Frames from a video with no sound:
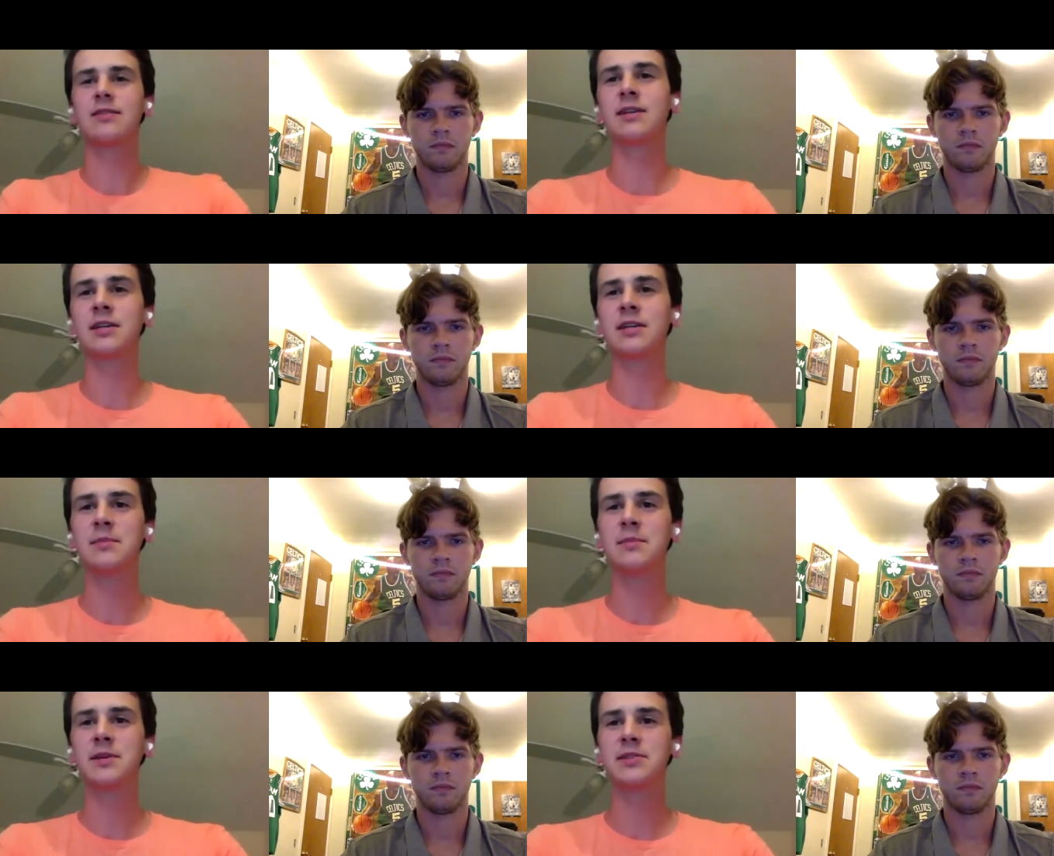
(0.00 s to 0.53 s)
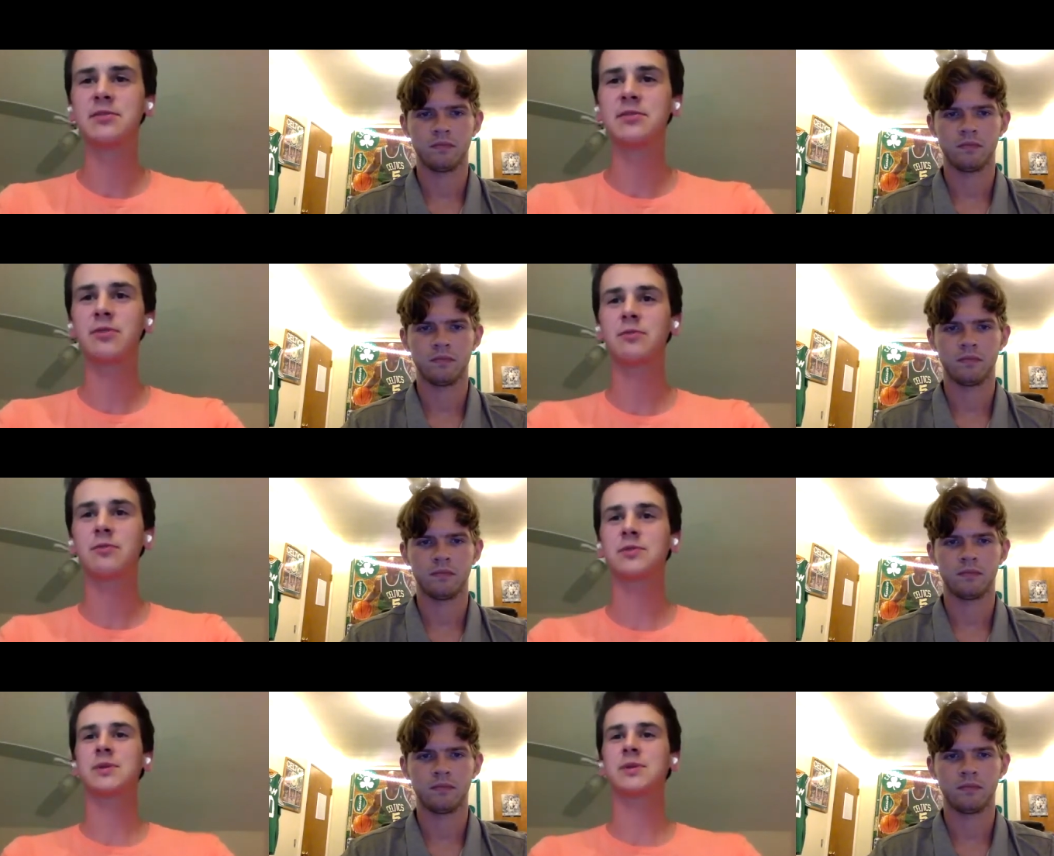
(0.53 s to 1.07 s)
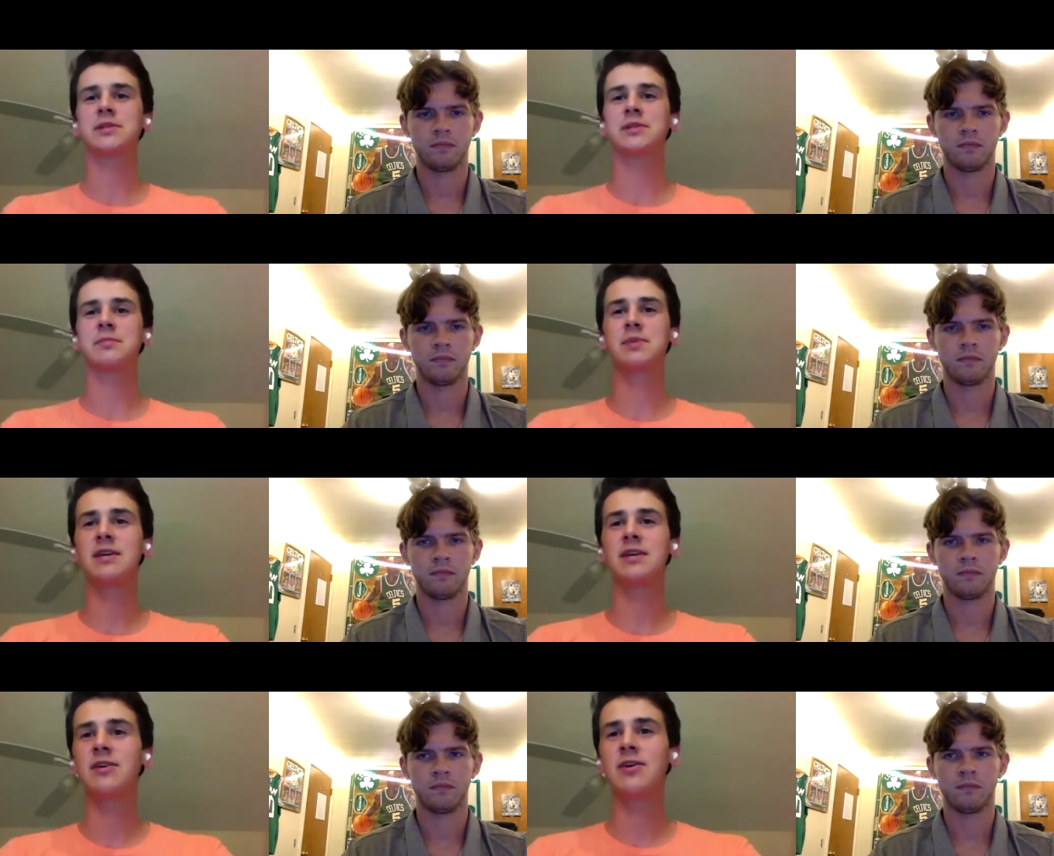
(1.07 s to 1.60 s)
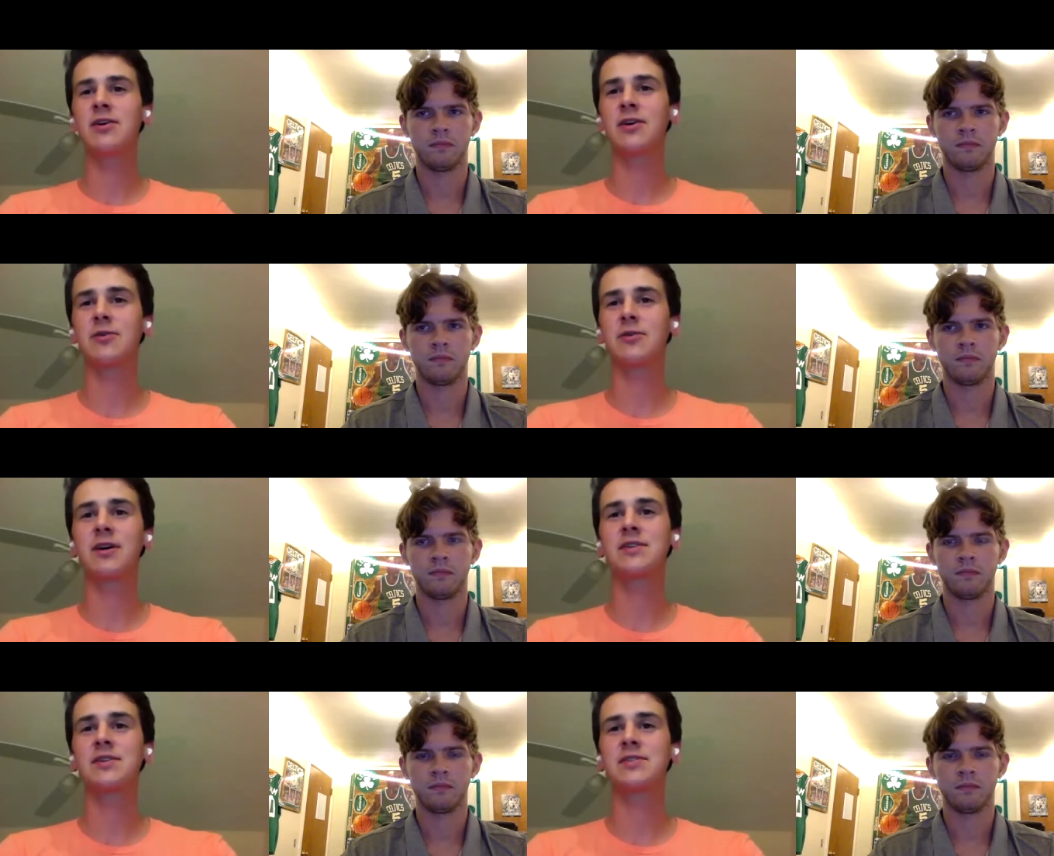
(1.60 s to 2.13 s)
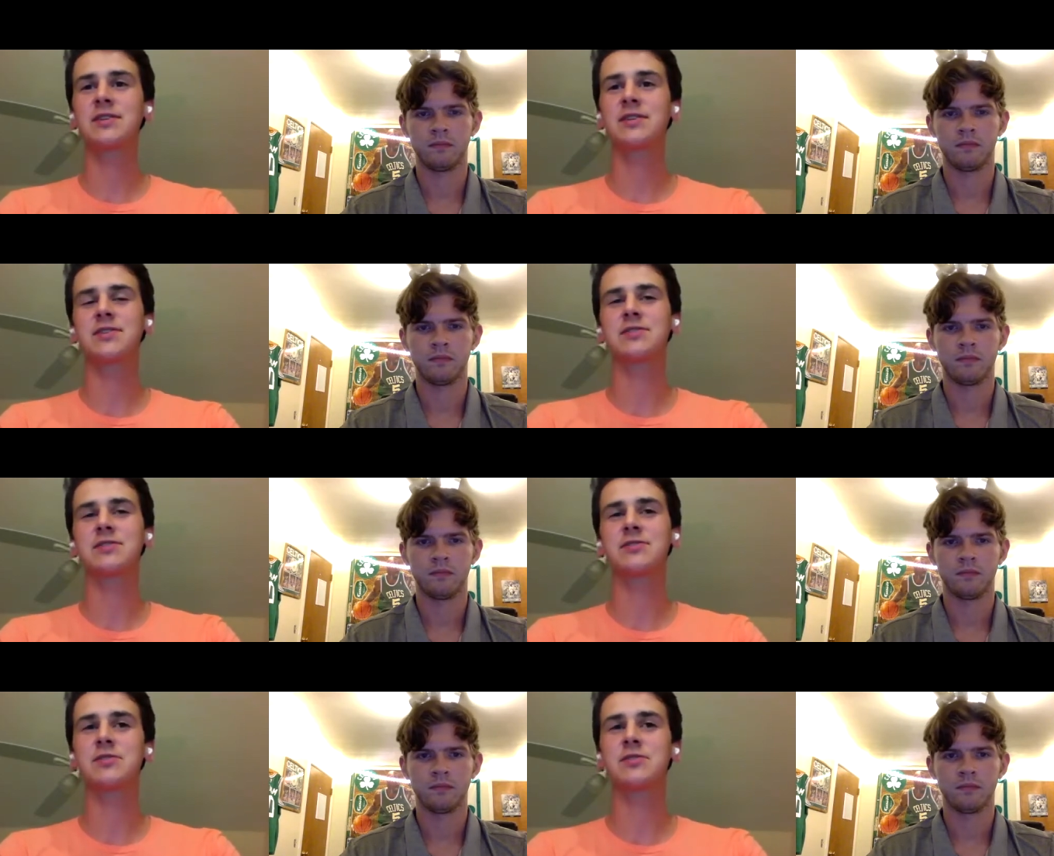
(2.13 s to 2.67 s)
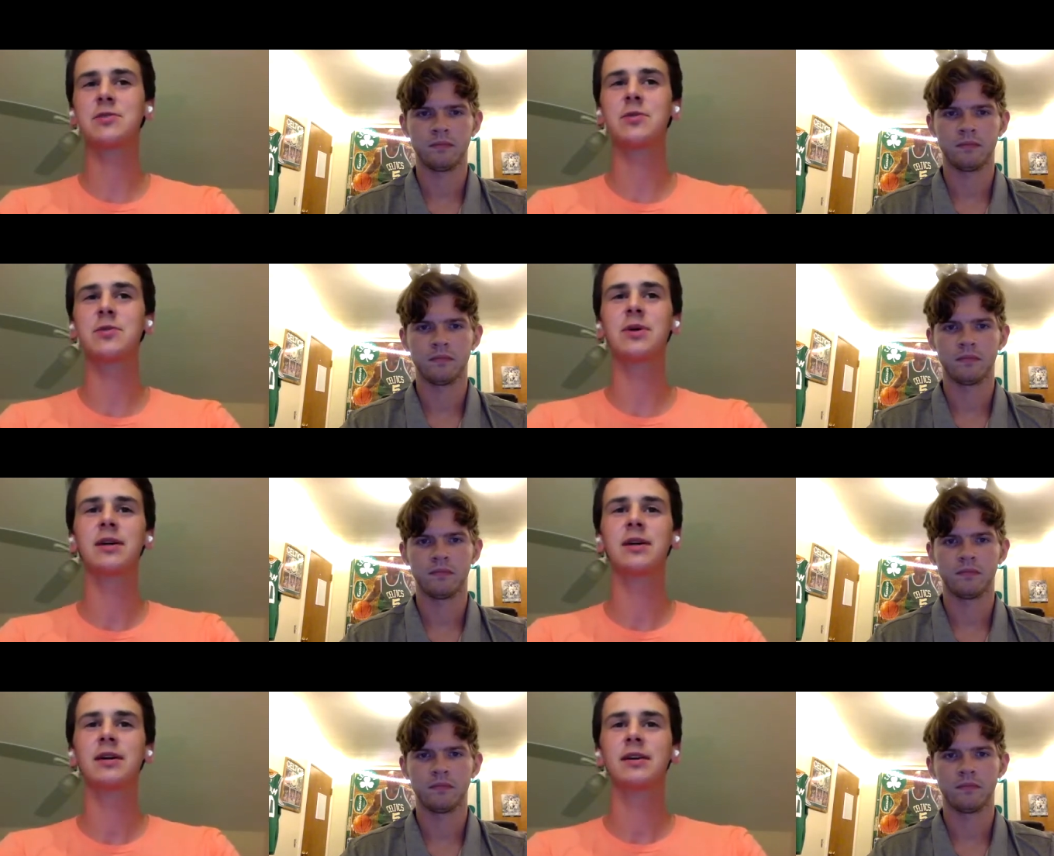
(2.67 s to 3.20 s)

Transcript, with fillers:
Speaker 1: in the midst of what was once a PR crisis to